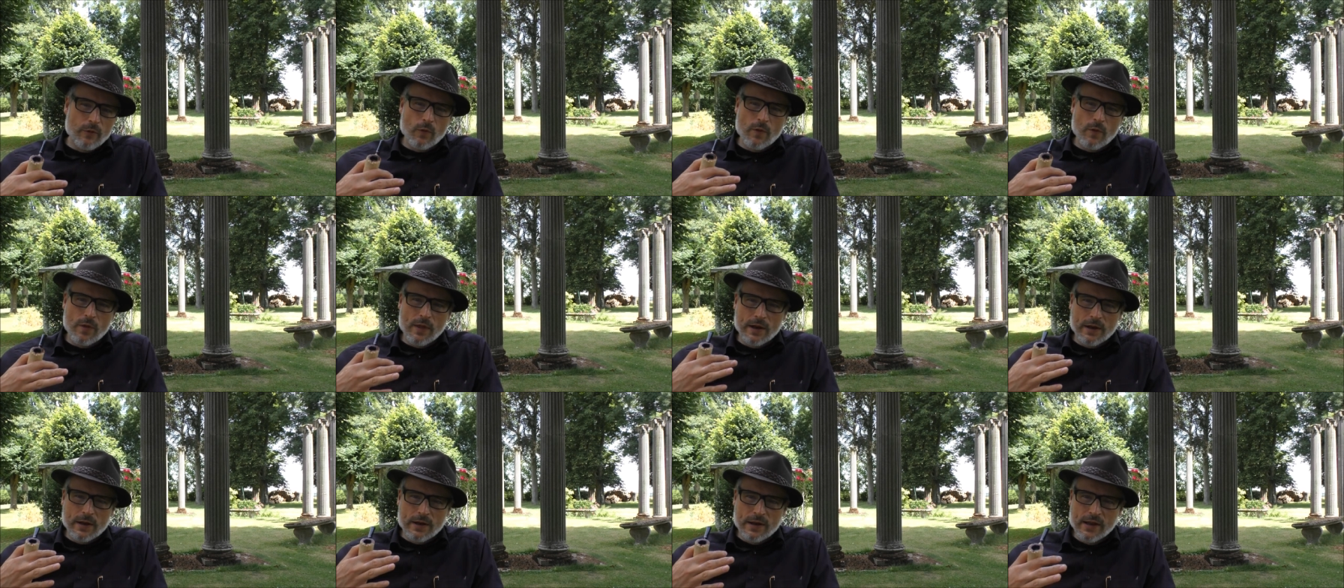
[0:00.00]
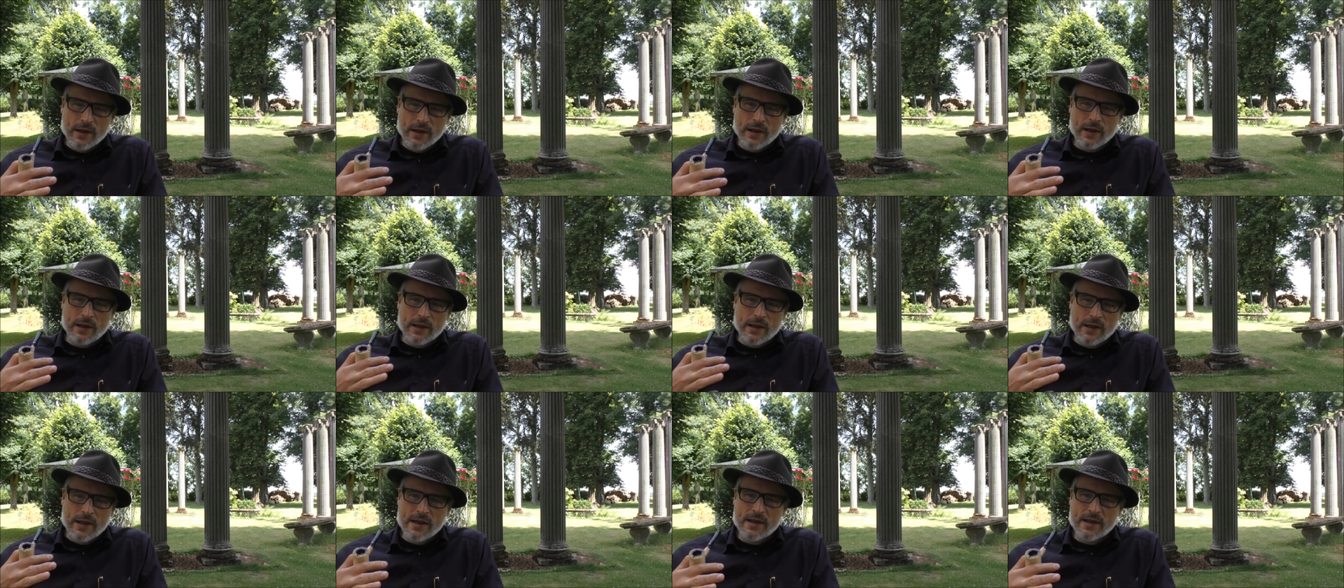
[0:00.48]
with a
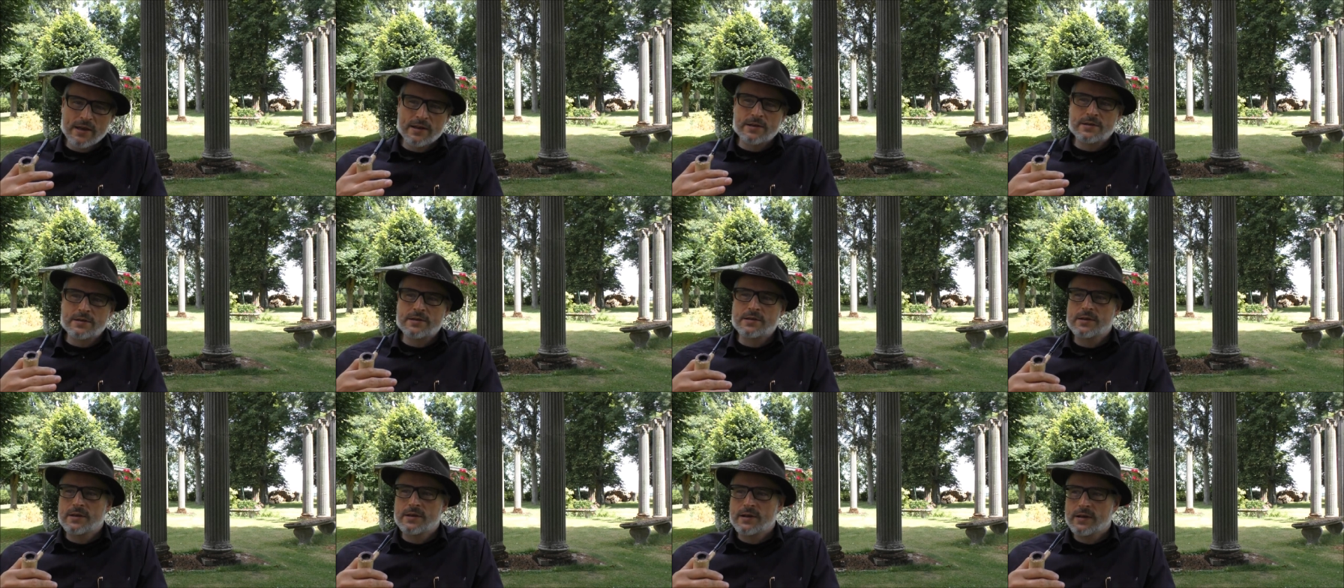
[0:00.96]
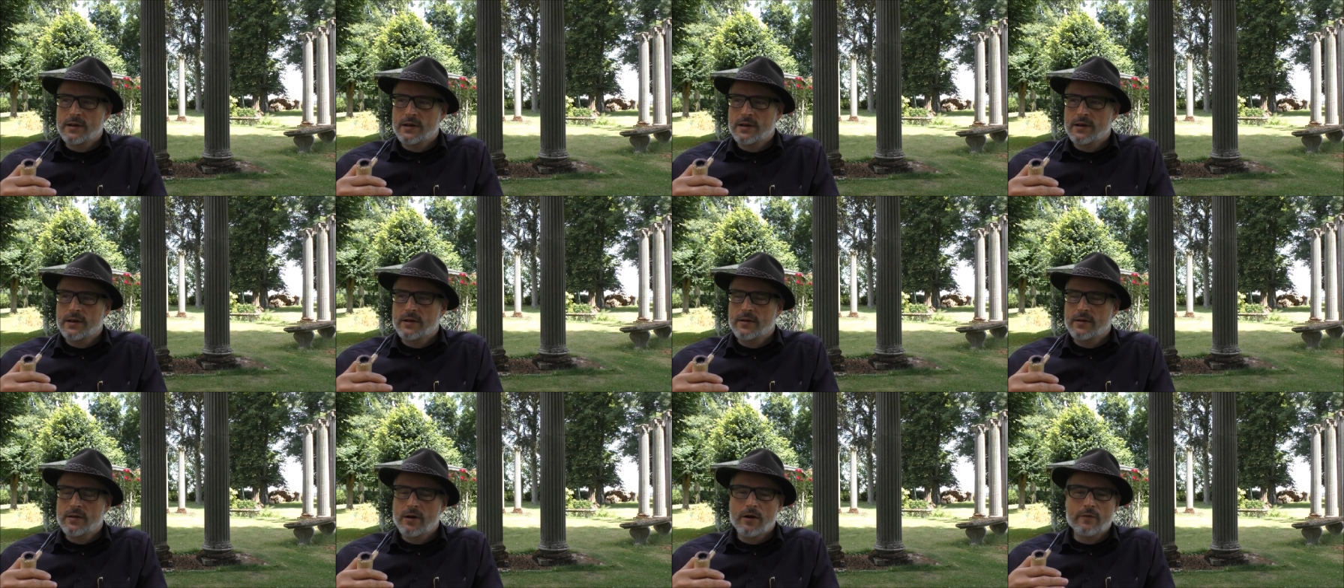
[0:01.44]
little hint
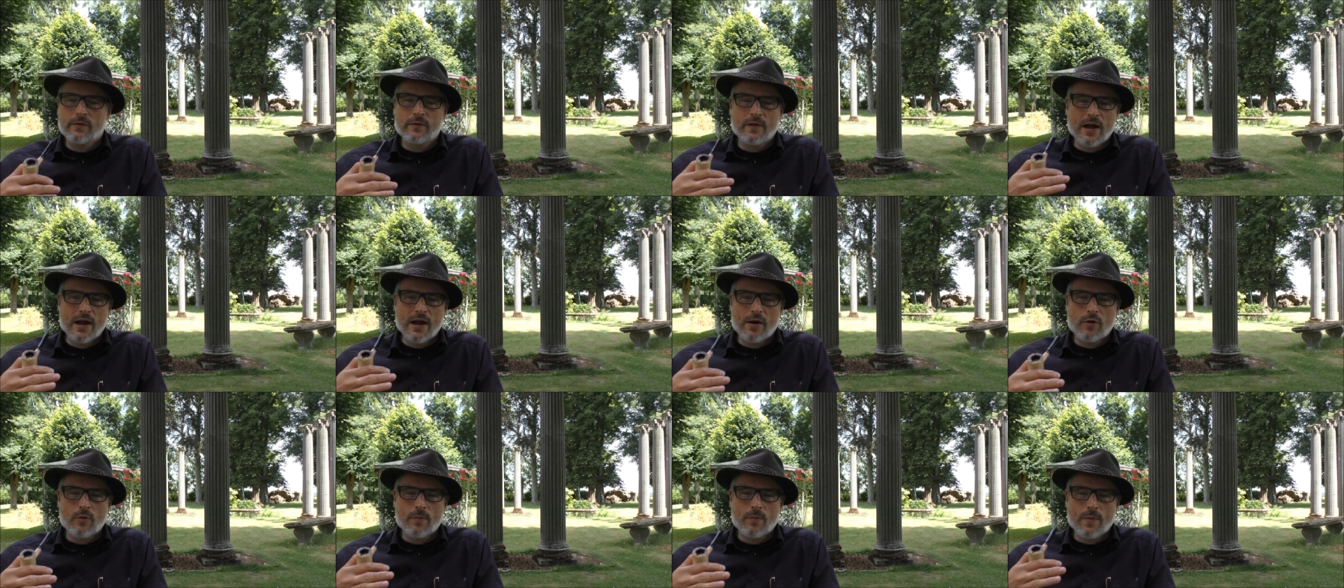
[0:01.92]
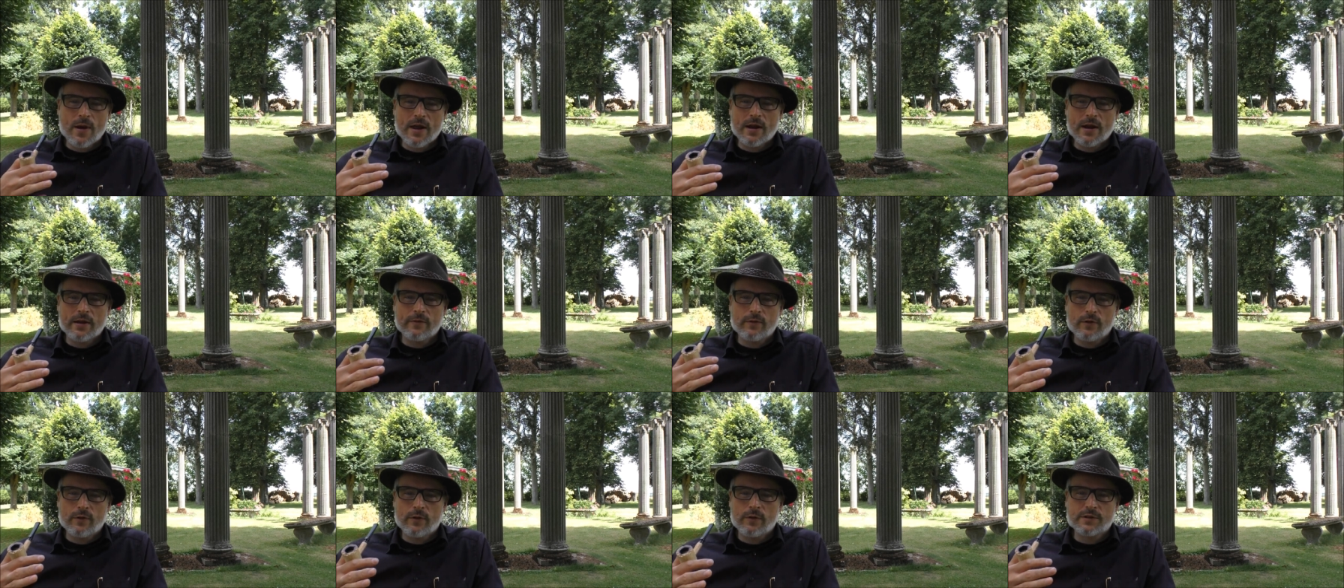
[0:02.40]
of
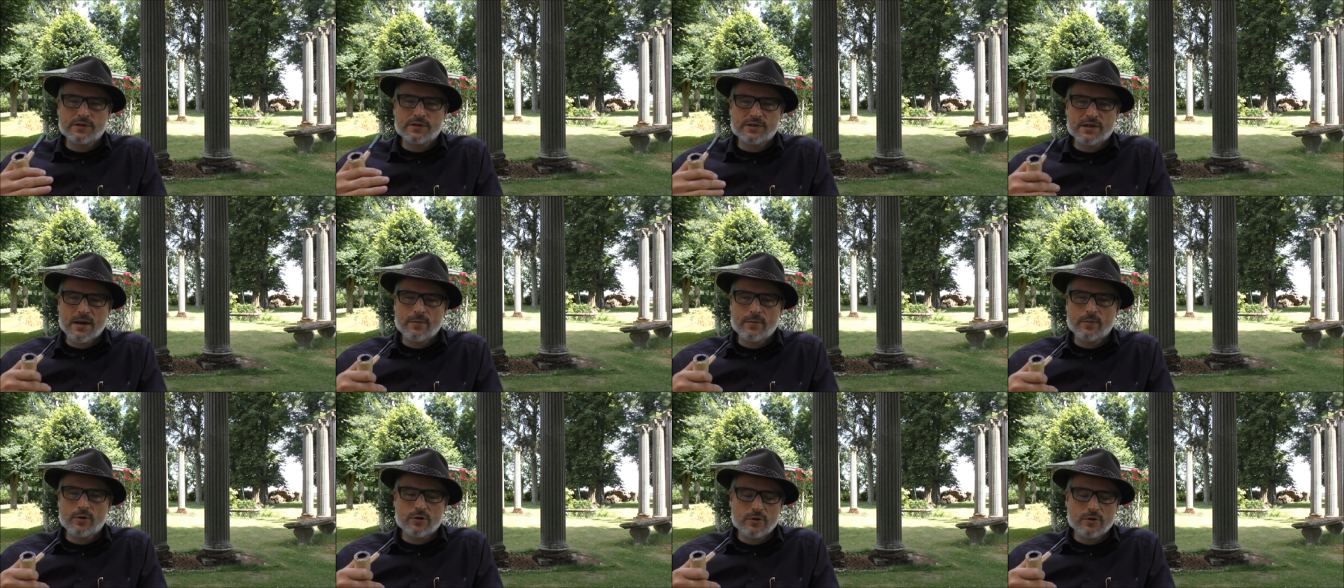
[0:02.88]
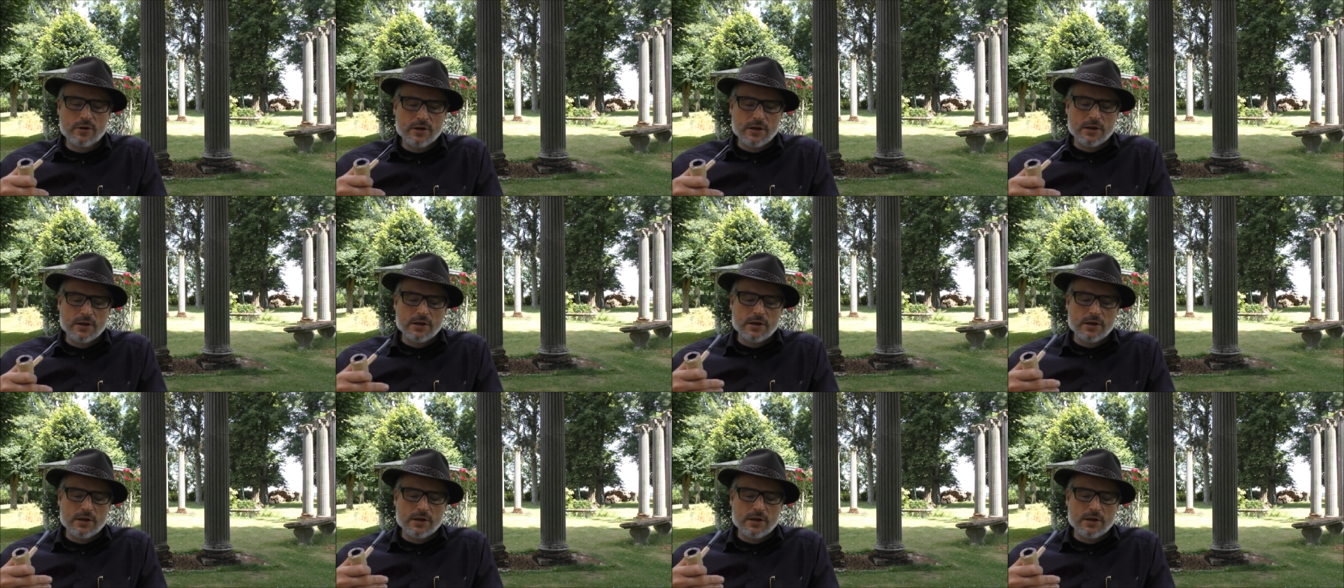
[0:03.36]
aromatic for the summer,